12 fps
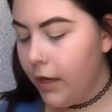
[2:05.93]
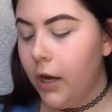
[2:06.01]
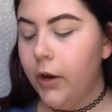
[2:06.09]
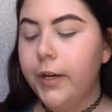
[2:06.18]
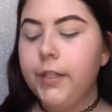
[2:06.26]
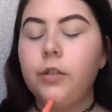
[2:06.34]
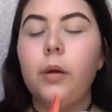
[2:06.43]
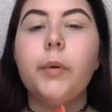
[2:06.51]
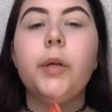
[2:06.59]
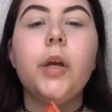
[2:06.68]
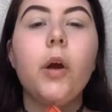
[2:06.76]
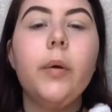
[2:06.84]
Alright, so I'm going
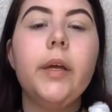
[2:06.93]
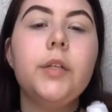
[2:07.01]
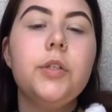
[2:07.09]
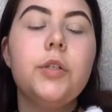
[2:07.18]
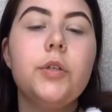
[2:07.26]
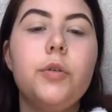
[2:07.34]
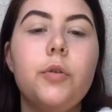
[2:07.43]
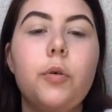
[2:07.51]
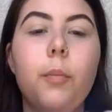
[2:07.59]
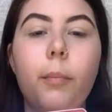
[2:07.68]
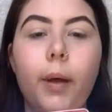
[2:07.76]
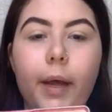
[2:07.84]
to go into
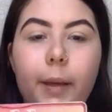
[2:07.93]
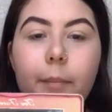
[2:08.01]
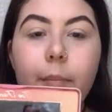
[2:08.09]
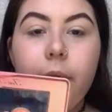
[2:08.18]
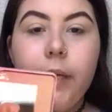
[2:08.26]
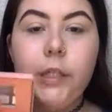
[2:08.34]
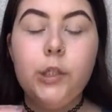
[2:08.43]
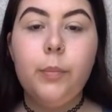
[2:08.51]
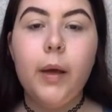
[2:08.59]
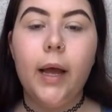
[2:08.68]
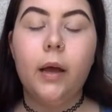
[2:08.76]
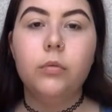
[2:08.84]
my peach
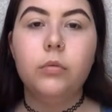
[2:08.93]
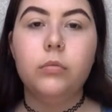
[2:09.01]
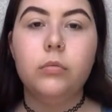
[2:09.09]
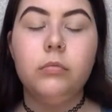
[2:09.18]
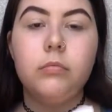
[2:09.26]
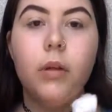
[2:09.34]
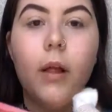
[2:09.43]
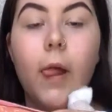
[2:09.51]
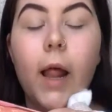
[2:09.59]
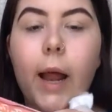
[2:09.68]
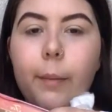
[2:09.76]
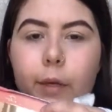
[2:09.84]
palette.
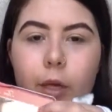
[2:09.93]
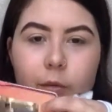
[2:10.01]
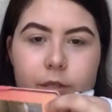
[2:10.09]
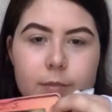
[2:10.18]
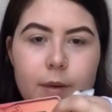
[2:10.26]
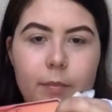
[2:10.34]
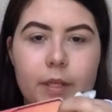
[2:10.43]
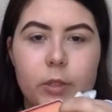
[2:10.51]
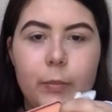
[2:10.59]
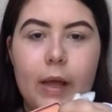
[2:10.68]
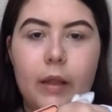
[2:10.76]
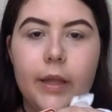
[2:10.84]
I'm going to go into my peach
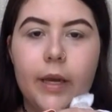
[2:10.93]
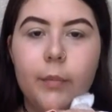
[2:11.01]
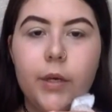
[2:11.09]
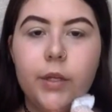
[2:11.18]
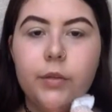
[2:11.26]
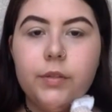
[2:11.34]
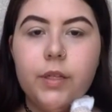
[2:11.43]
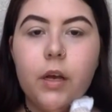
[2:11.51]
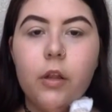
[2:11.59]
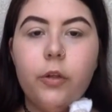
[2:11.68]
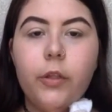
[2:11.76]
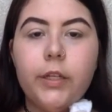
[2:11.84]
palette, and I'm going to use the
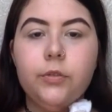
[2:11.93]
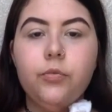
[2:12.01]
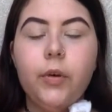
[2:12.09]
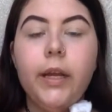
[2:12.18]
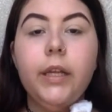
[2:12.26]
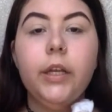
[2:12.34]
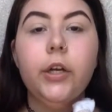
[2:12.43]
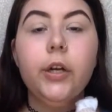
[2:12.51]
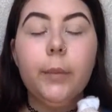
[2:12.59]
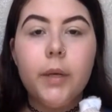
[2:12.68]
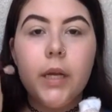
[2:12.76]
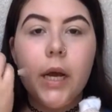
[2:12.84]
color that's right here.
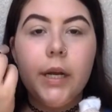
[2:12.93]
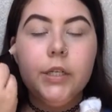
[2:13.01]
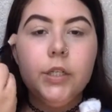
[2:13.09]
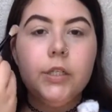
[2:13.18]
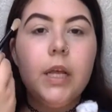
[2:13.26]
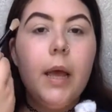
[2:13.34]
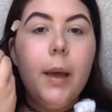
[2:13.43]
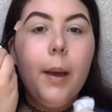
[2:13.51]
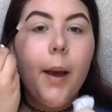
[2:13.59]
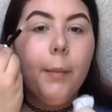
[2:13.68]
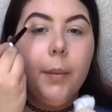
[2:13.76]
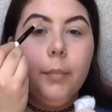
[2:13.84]
I'm going
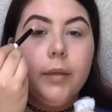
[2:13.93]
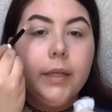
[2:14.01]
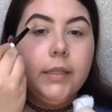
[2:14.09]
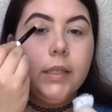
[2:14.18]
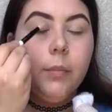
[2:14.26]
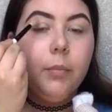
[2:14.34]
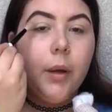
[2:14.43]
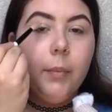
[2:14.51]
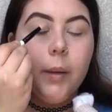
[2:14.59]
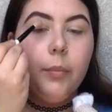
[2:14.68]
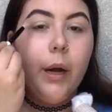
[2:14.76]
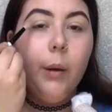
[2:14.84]
to blend it up by
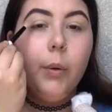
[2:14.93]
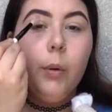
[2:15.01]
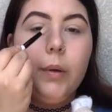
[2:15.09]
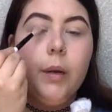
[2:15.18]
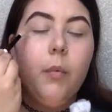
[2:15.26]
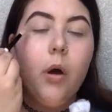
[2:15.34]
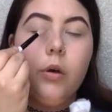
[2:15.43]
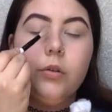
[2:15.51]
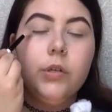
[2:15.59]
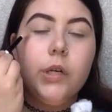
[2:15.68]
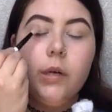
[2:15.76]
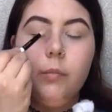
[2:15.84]
my brow bone, but I'm
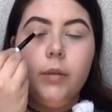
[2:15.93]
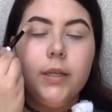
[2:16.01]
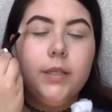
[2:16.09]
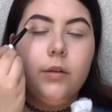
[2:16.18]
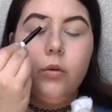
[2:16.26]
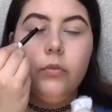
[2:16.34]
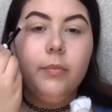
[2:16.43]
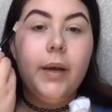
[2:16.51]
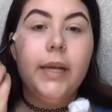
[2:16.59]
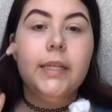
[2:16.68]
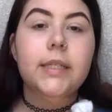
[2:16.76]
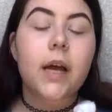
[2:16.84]
also going to blend it over my
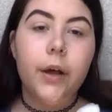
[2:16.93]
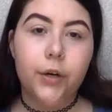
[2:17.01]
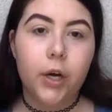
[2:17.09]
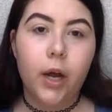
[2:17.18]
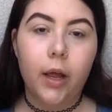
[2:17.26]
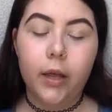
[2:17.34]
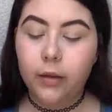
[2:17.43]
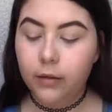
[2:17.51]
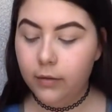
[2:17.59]
entire eye.